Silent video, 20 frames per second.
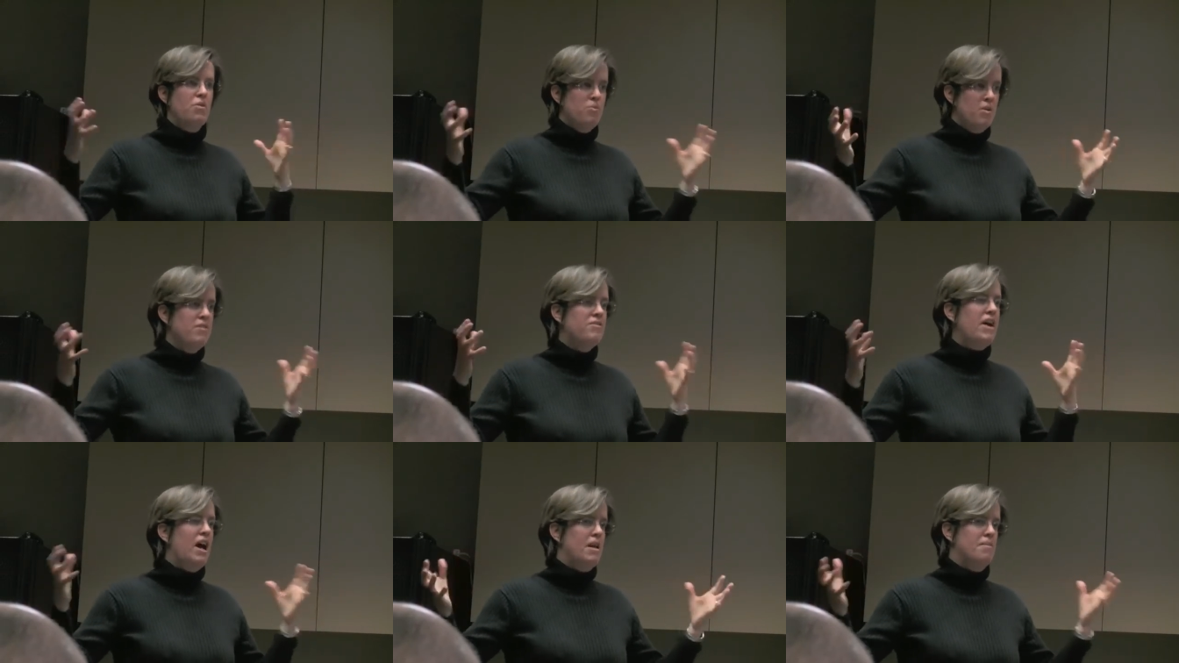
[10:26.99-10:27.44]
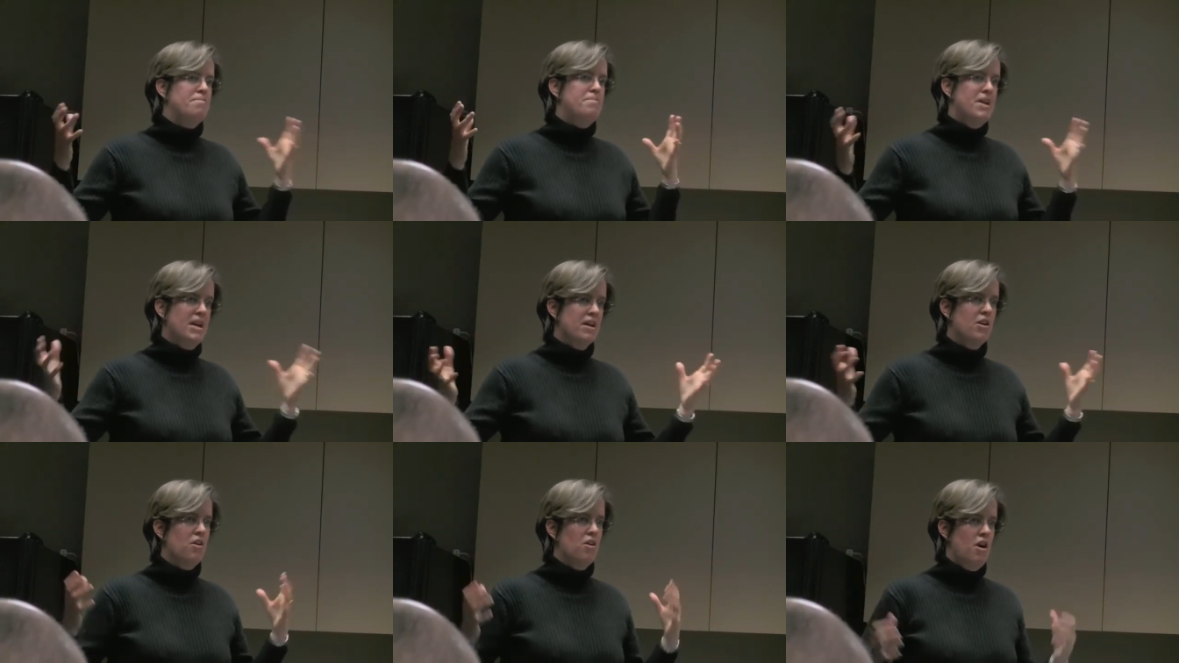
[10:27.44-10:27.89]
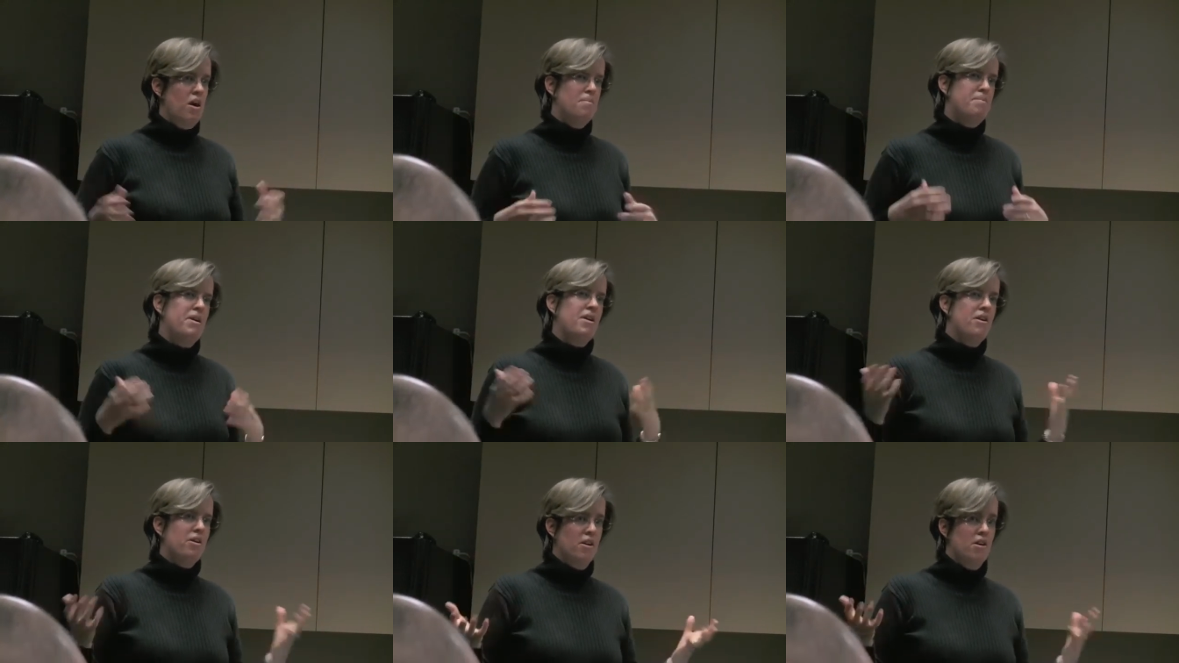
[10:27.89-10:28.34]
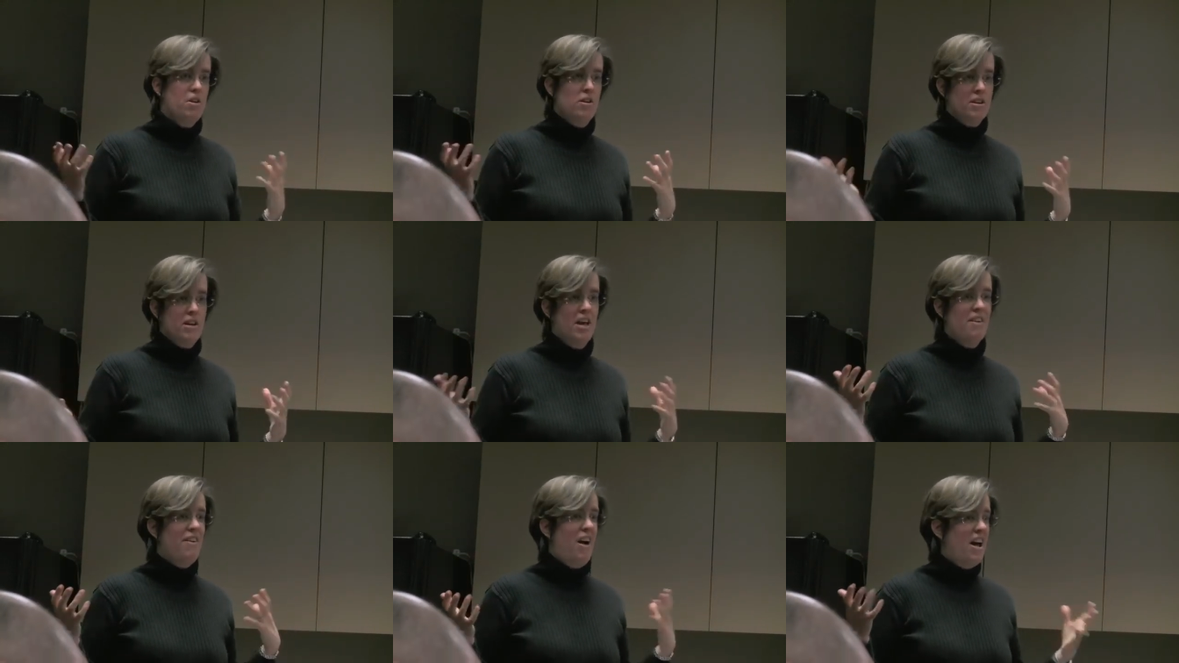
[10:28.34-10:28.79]
We've got a bigger, a bigger
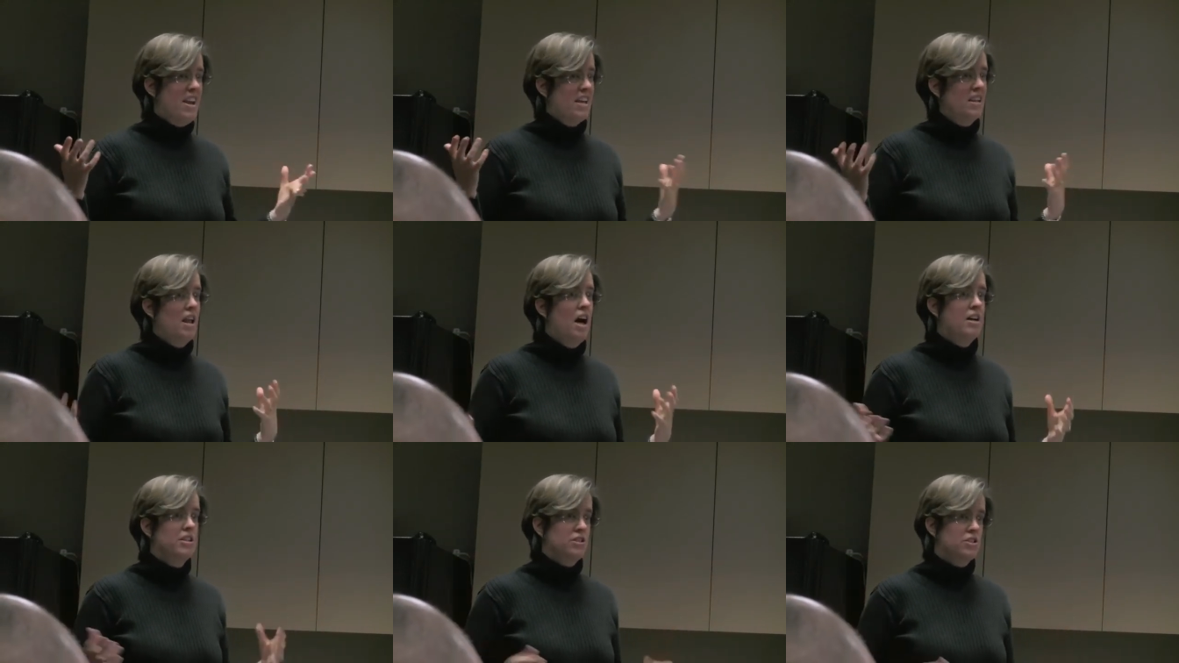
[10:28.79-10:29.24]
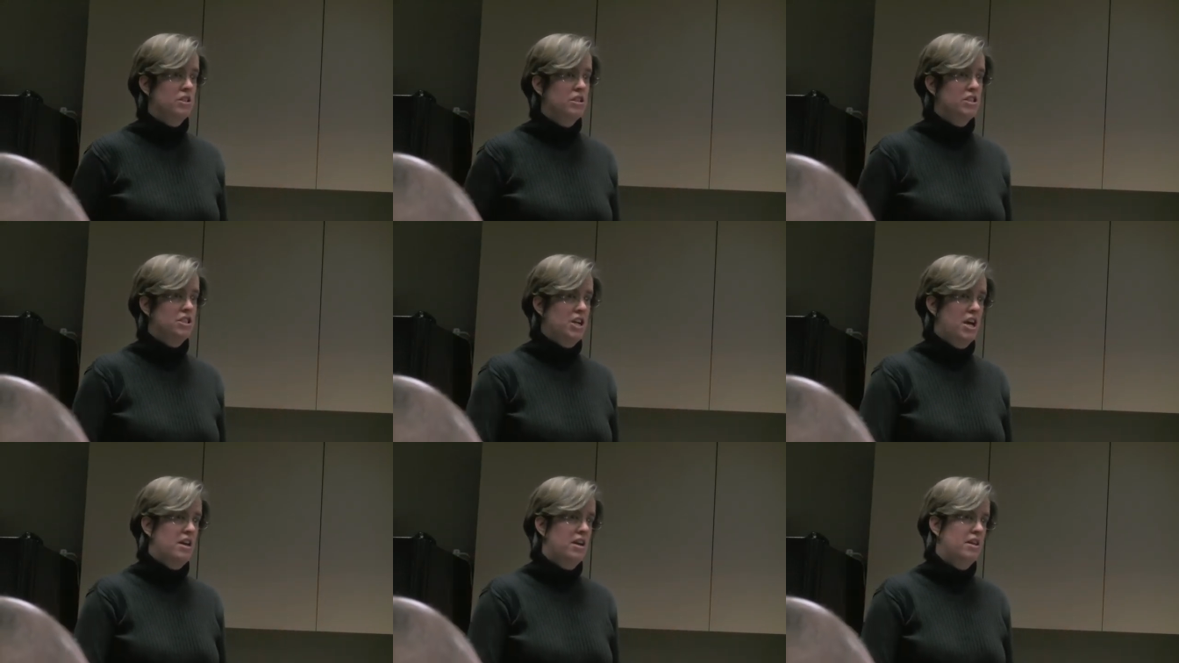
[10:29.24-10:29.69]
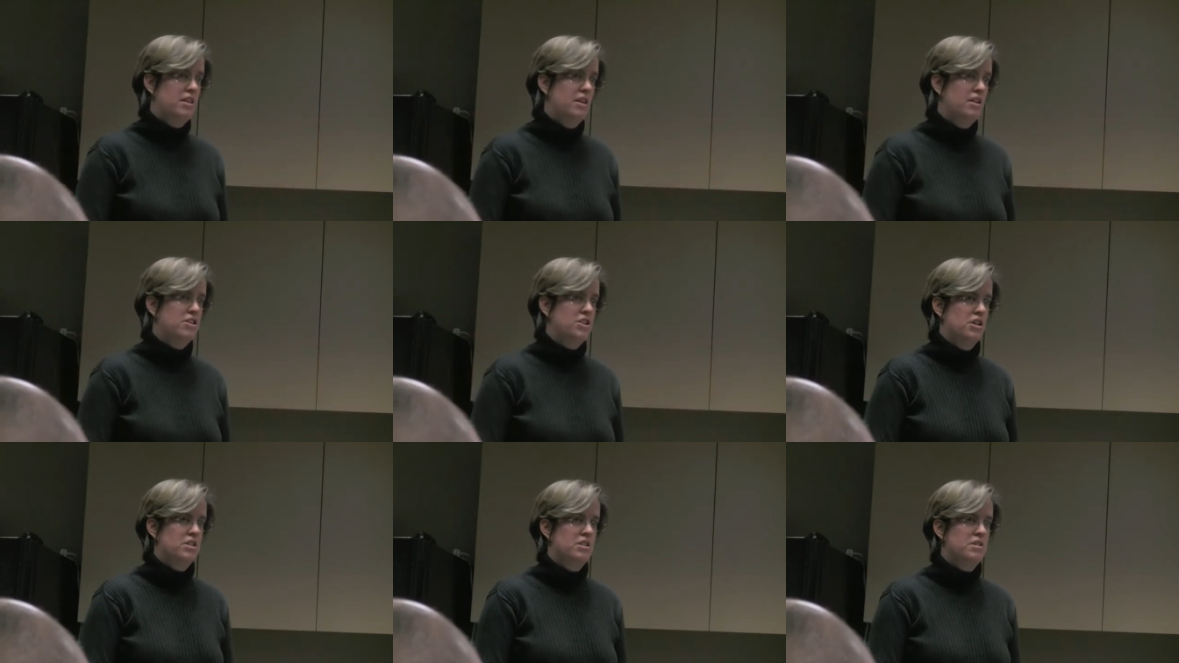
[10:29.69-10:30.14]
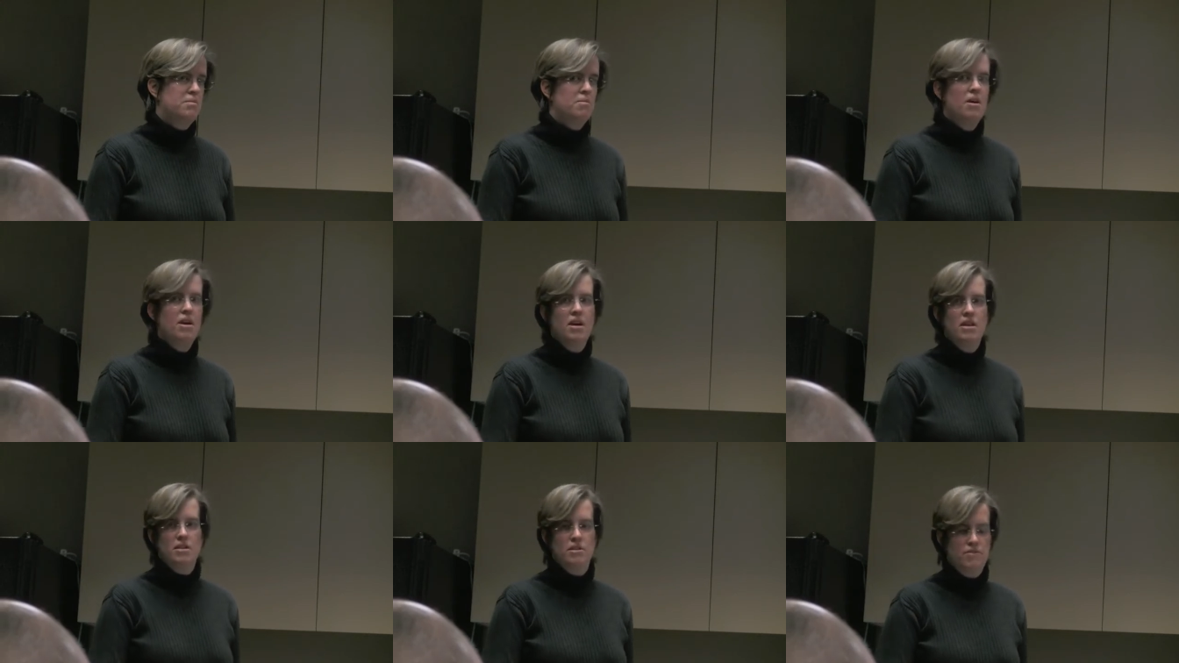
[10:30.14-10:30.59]
kind of ideological agenda than just
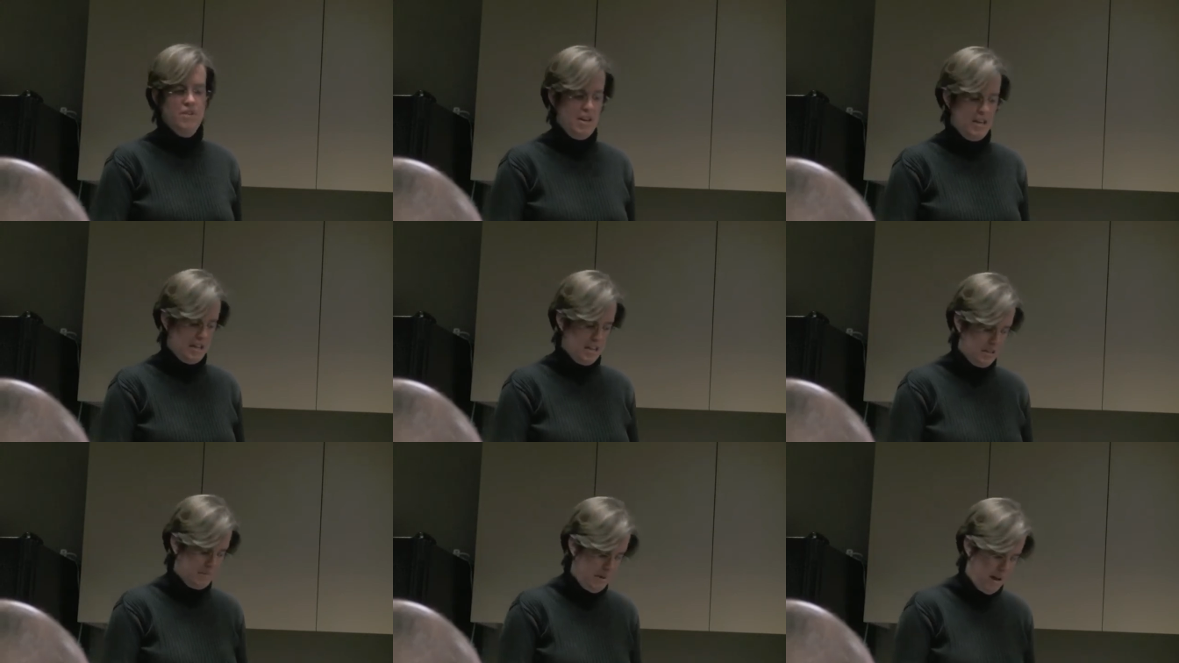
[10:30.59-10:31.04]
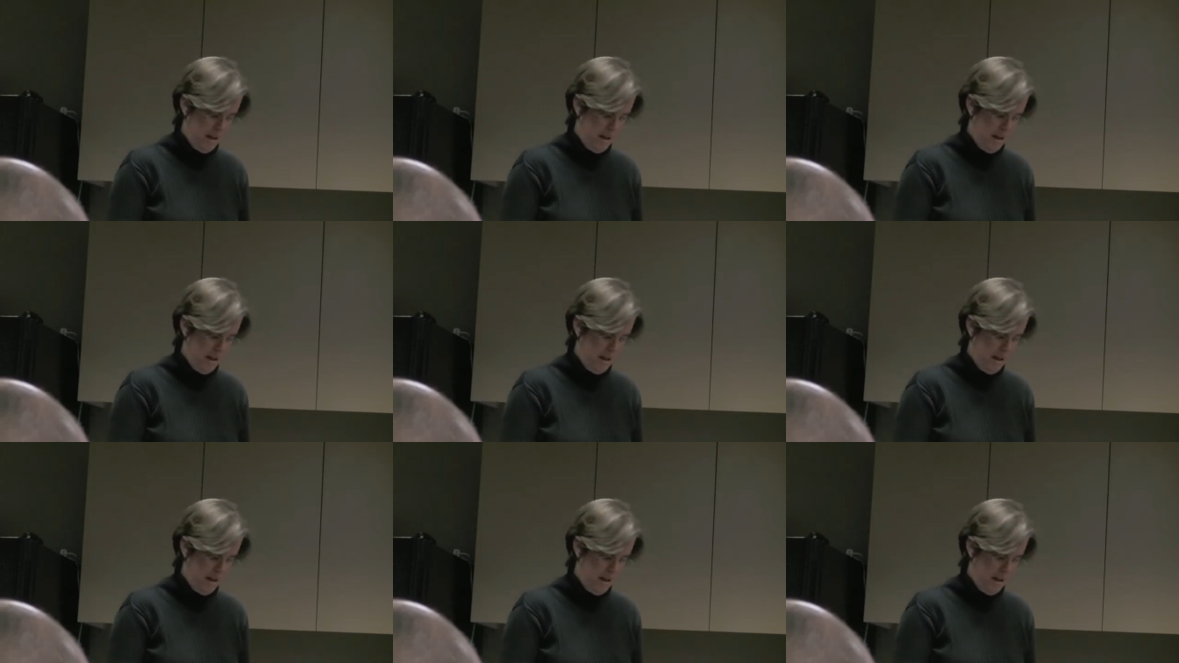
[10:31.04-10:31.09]
defeating this